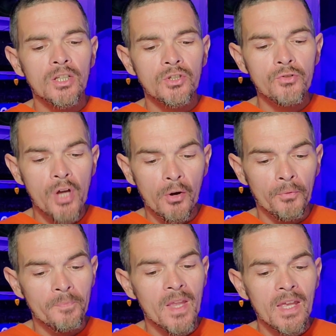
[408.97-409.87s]

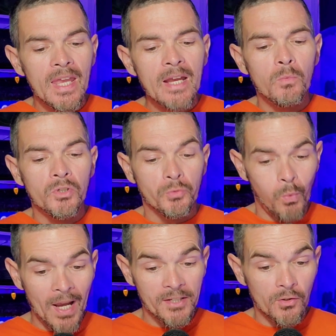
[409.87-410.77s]
It was
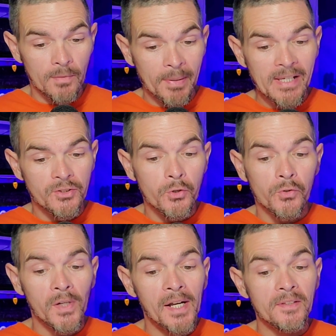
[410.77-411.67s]
white Europeans who
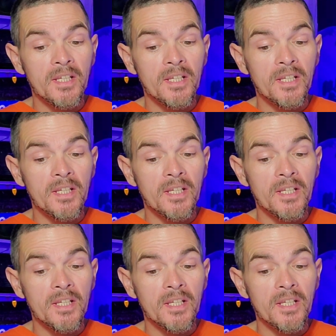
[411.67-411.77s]
created